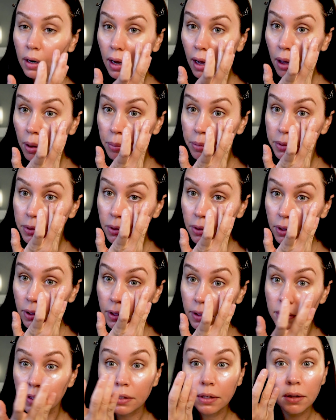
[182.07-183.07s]
it helps your
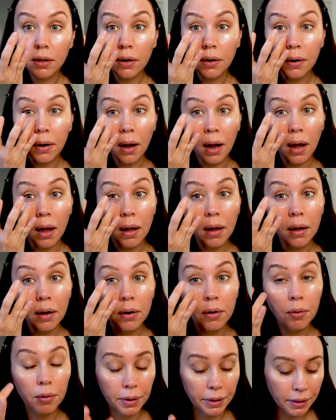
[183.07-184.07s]
concealer
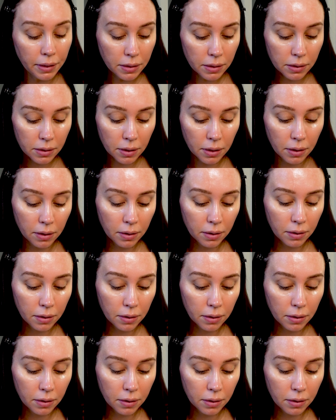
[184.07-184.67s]
not crease.